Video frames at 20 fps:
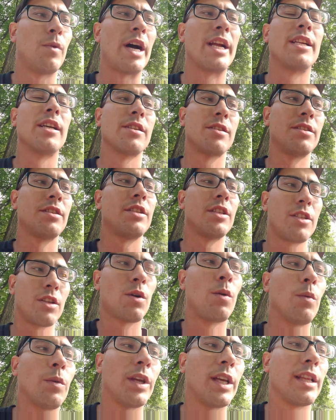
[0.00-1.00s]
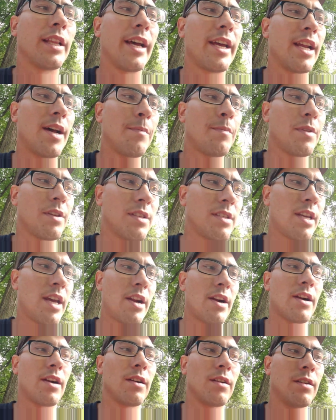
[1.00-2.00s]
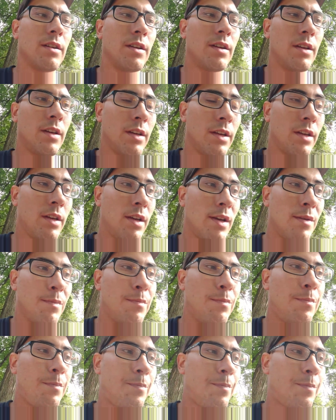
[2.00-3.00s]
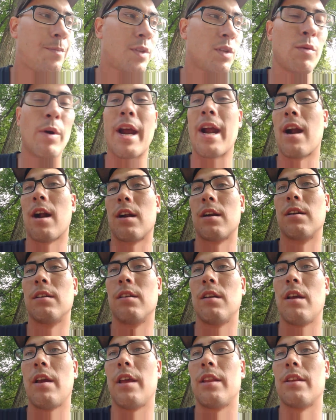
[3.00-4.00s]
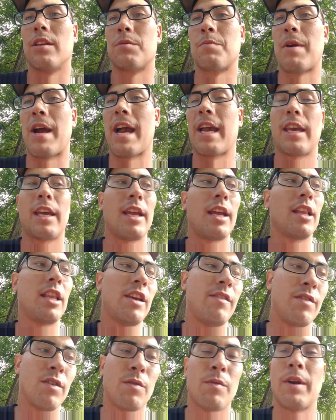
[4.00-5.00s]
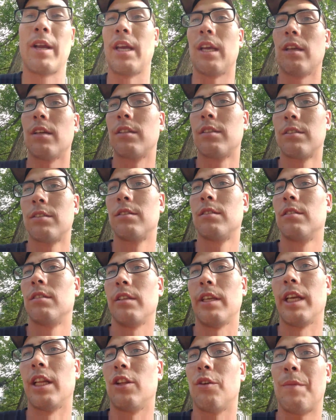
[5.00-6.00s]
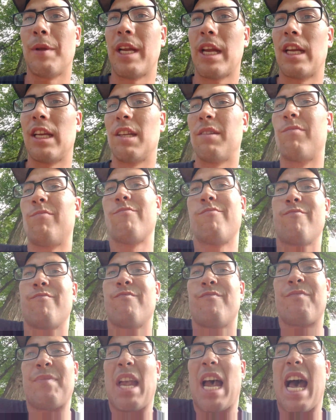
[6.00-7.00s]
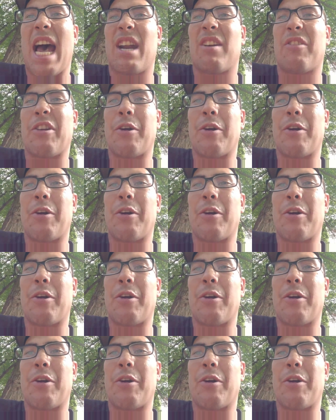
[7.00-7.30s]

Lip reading: doesn't it only light up the center square in this bracket and leave the ring illuminated? I don't